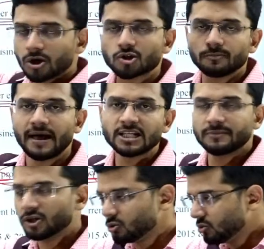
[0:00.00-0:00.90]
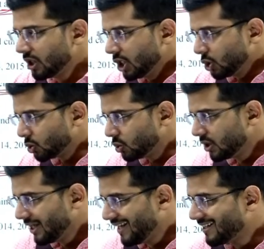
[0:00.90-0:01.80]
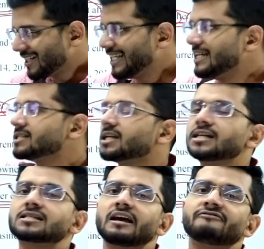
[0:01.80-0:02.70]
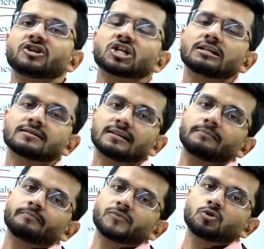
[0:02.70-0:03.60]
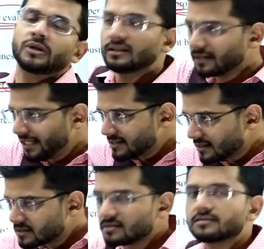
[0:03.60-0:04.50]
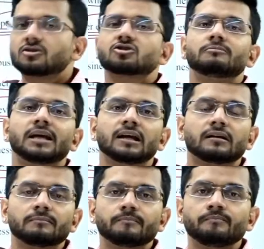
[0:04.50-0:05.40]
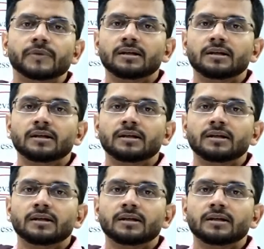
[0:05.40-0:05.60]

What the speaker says: So what should management do to increase its efficiency, to increase its decision making?